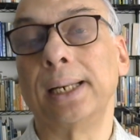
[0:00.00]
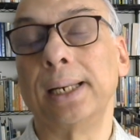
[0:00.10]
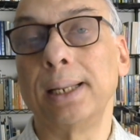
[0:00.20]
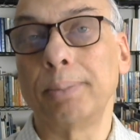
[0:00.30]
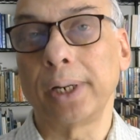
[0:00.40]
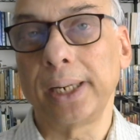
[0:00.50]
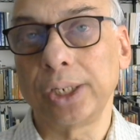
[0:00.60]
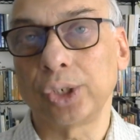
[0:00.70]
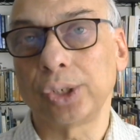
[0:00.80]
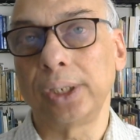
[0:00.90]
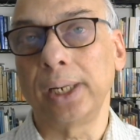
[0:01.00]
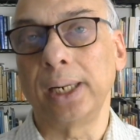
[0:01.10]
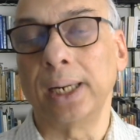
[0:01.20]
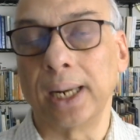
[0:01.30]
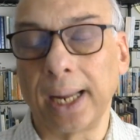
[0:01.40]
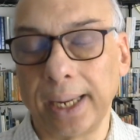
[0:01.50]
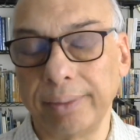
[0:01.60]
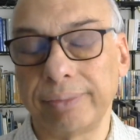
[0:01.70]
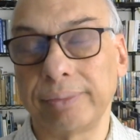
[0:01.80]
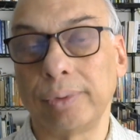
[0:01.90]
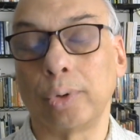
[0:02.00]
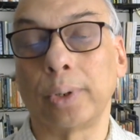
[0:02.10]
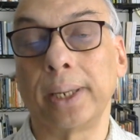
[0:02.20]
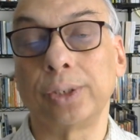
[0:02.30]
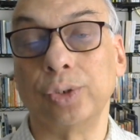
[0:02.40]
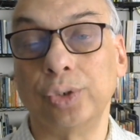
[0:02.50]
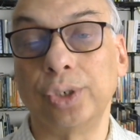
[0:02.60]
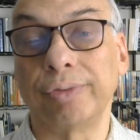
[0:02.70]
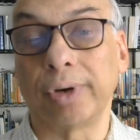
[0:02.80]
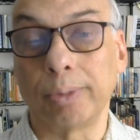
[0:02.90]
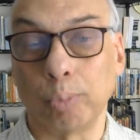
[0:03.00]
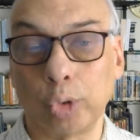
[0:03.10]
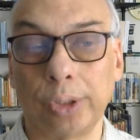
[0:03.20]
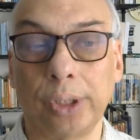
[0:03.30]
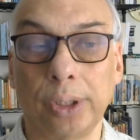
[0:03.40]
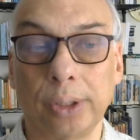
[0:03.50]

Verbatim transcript: liberation in life known as Jivan Mukti.